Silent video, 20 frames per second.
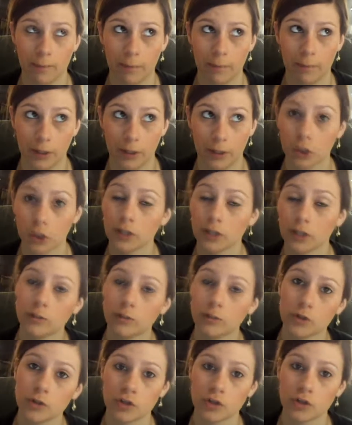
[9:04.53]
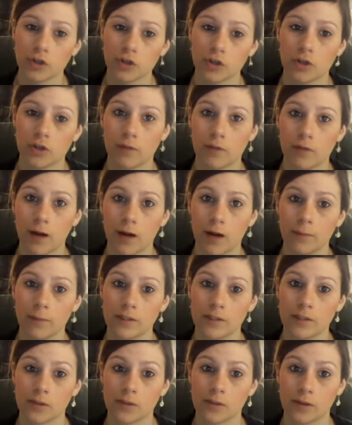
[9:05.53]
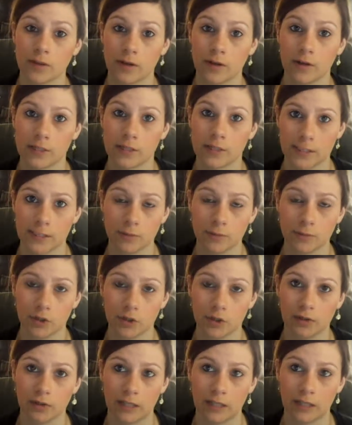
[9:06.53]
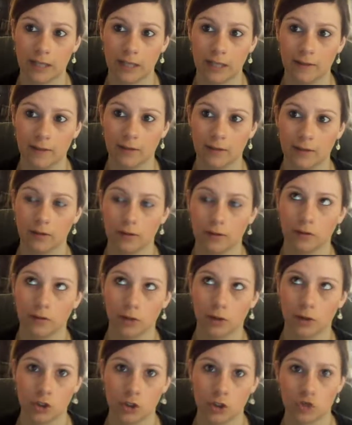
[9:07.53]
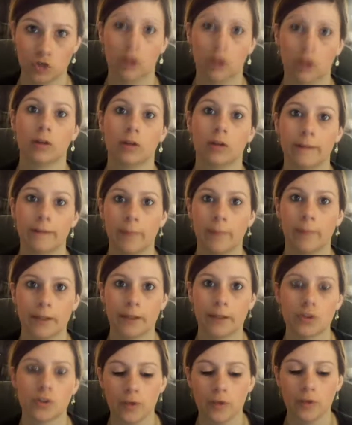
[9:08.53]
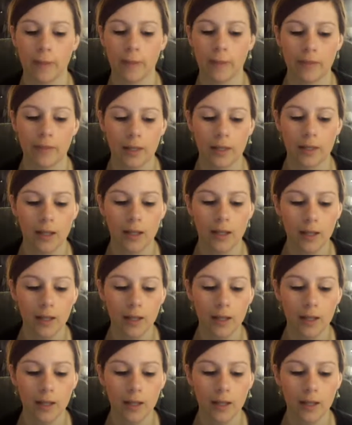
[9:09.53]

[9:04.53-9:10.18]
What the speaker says: better in a more structured environment, so there are some children that I think that could struggle in the Montessori method,